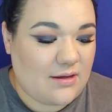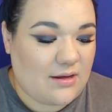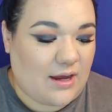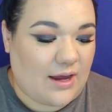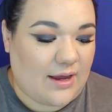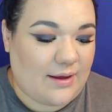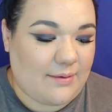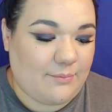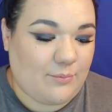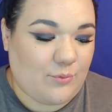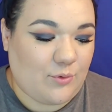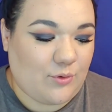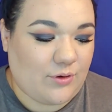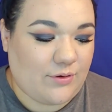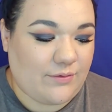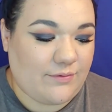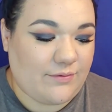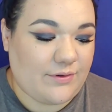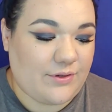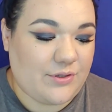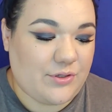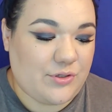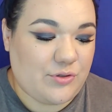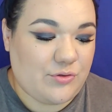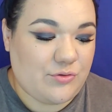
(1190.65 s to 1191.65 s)
I'm more of
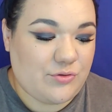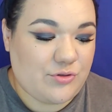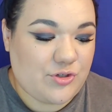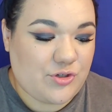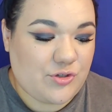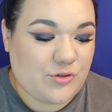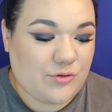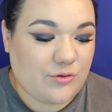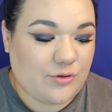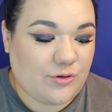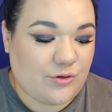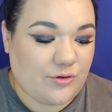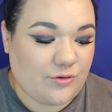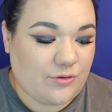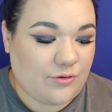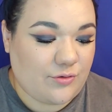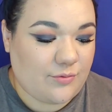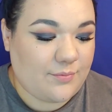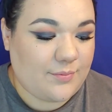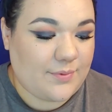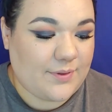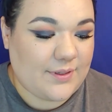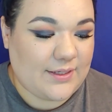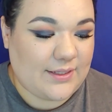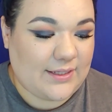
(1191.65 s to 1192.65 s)
a neutral girl,
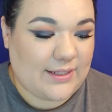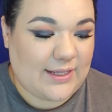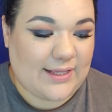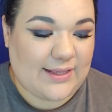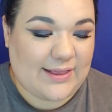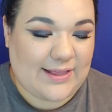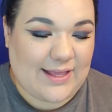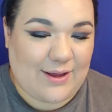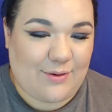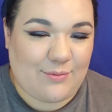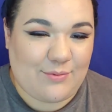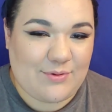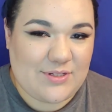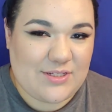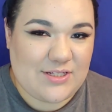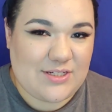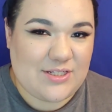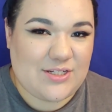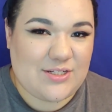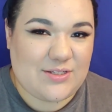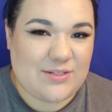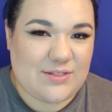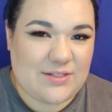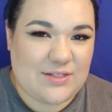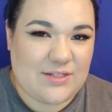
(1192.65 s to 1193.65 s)
but like that
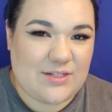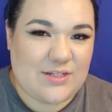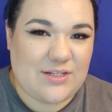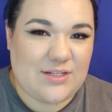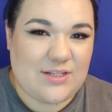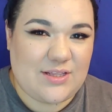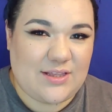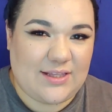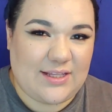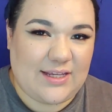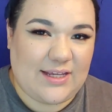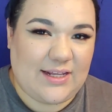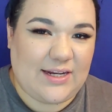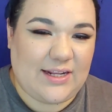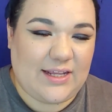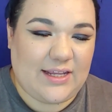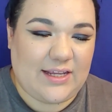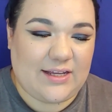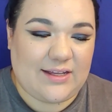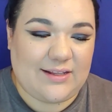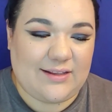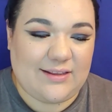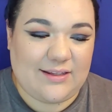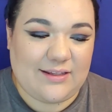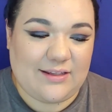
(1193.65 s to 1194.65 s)
one's
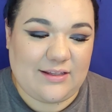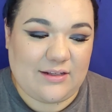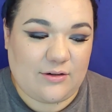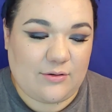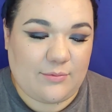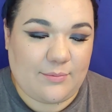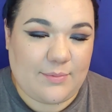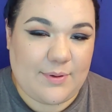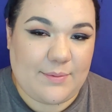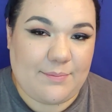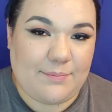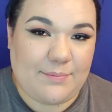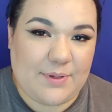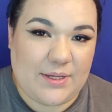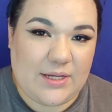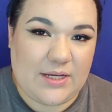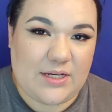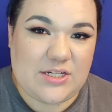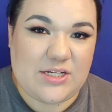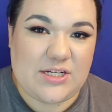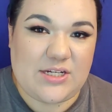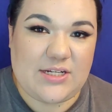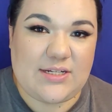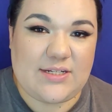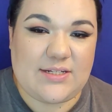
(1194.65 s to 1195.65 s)
leaning a little bit
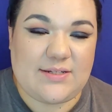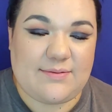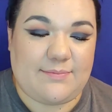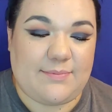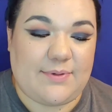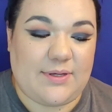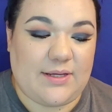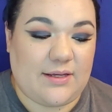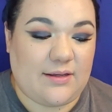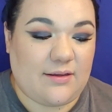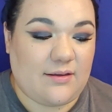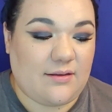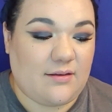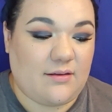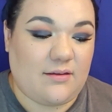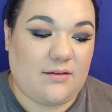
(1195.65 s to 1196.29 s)
peachy to me.